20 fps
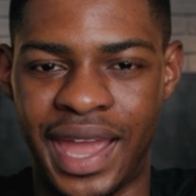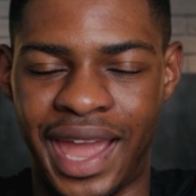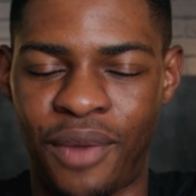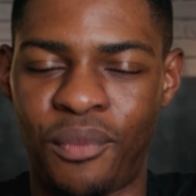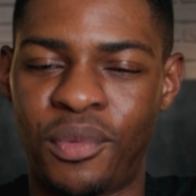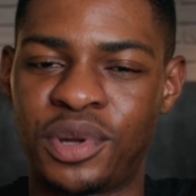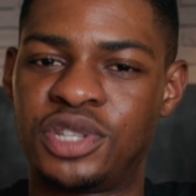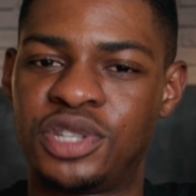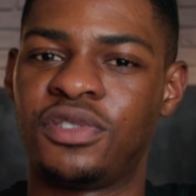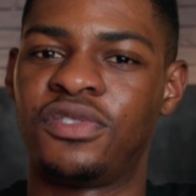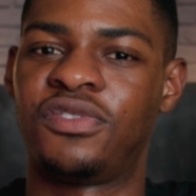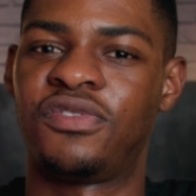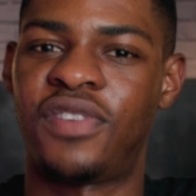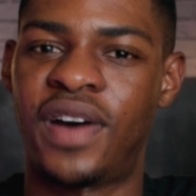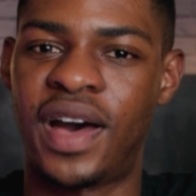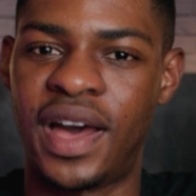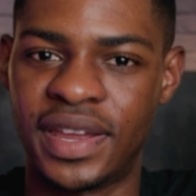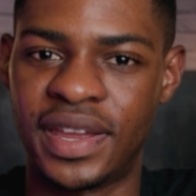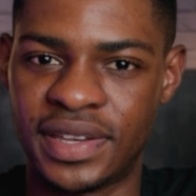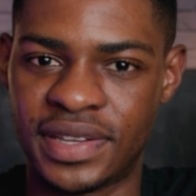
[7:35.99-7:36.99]
And what you'll
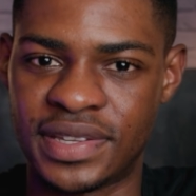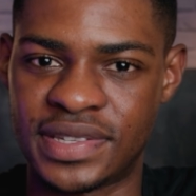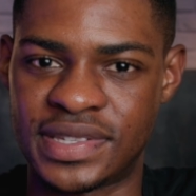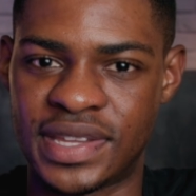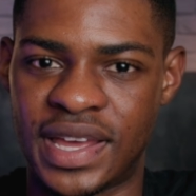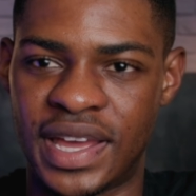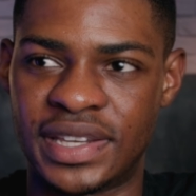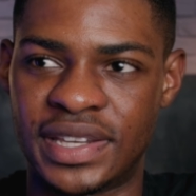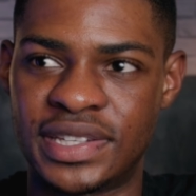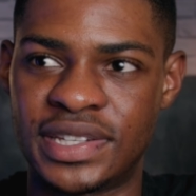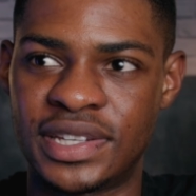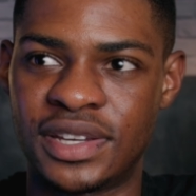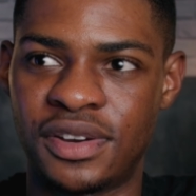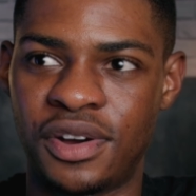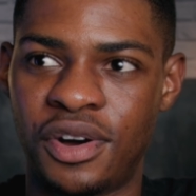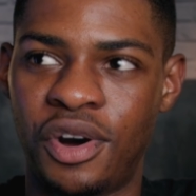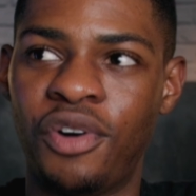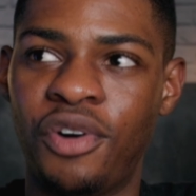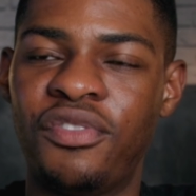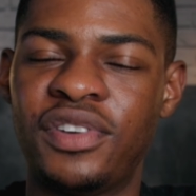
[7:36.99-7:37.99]
find is that
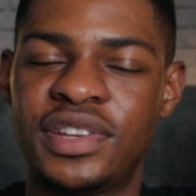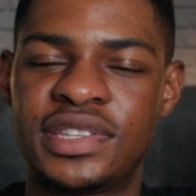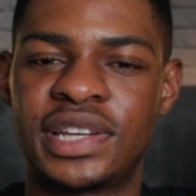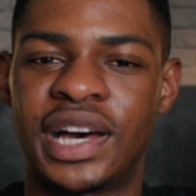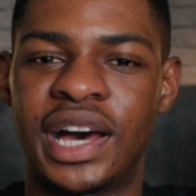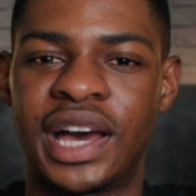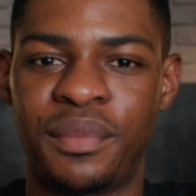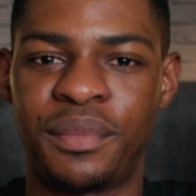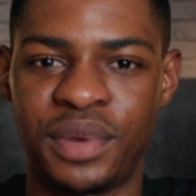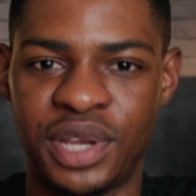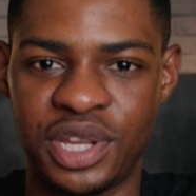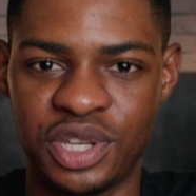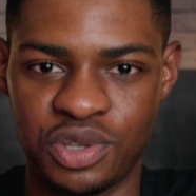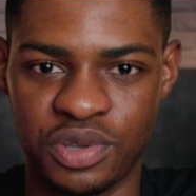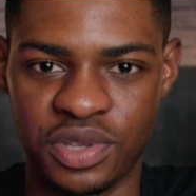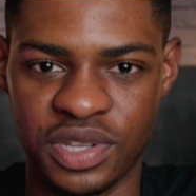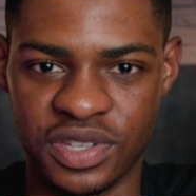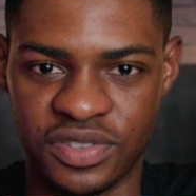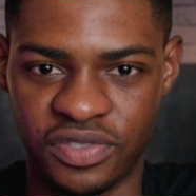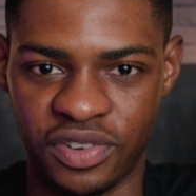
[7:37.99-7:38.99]
over time, when you
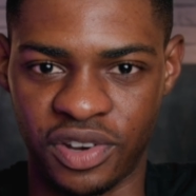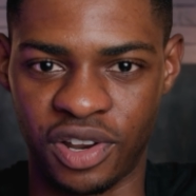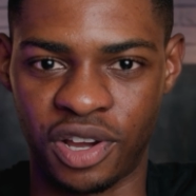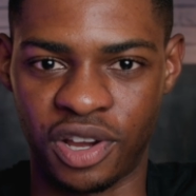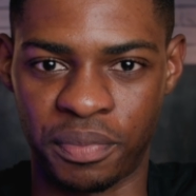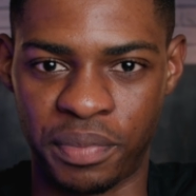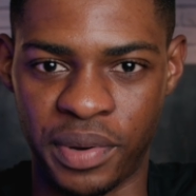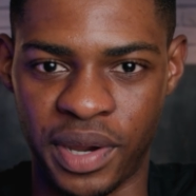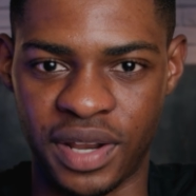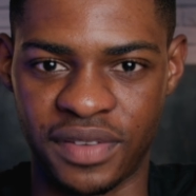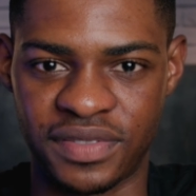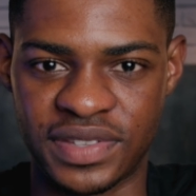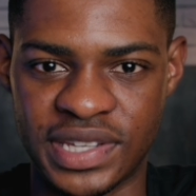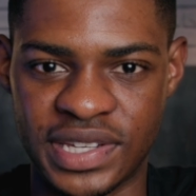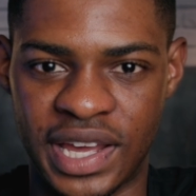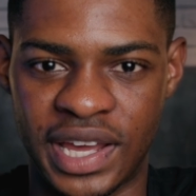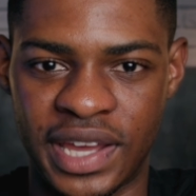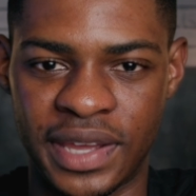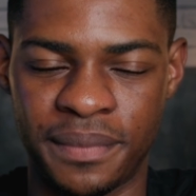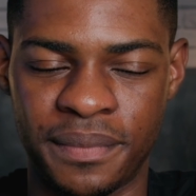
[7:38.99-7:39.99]
do this for a long period of
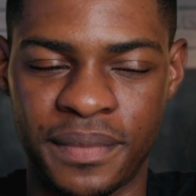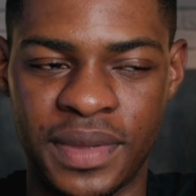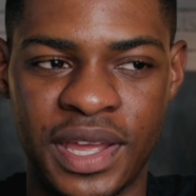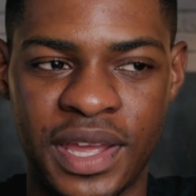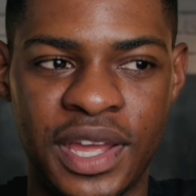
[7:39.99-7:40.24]
time,